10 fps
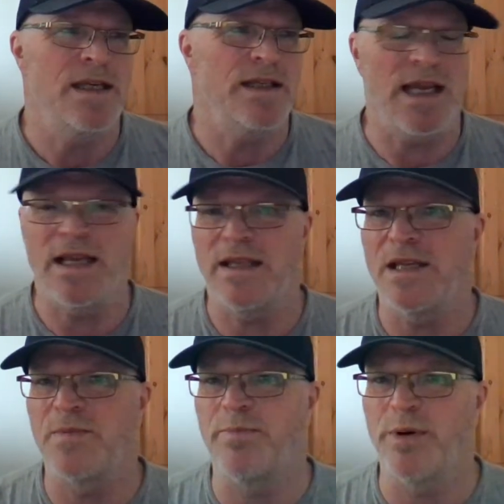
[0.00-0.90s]
Take
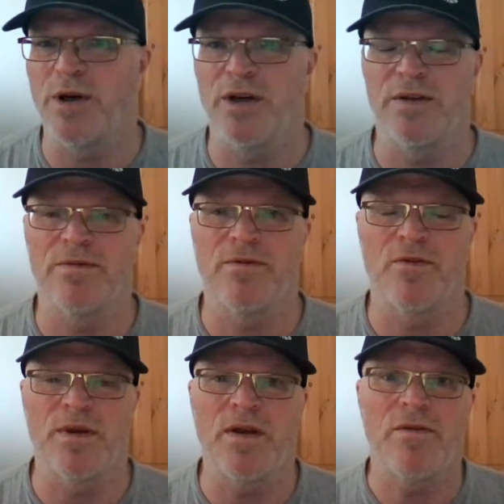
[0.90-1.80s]
this burden
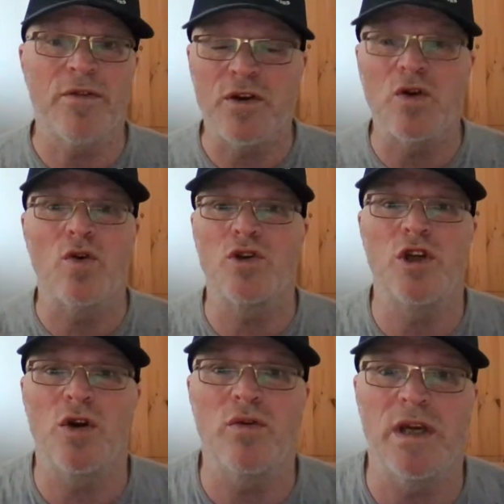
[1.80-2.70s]
from me, for your
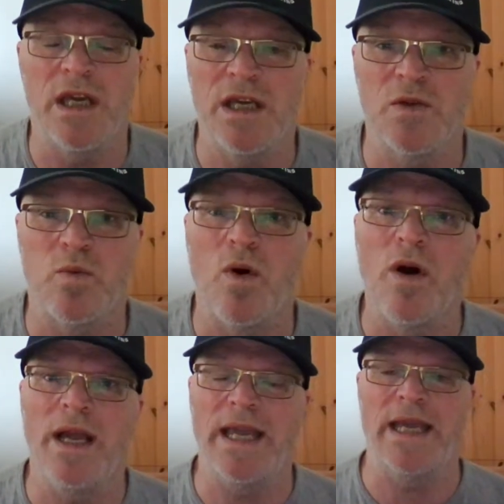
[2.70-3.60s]
yoke is
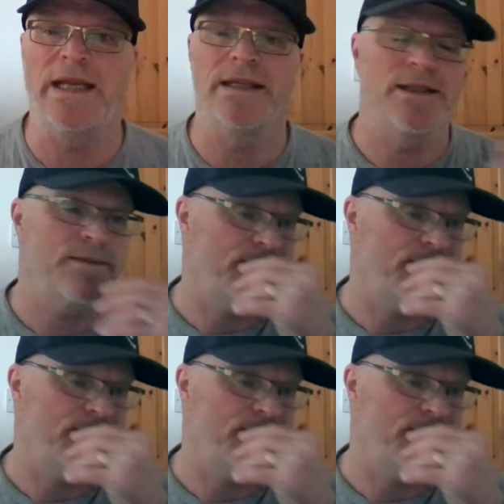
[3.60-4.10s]
wide.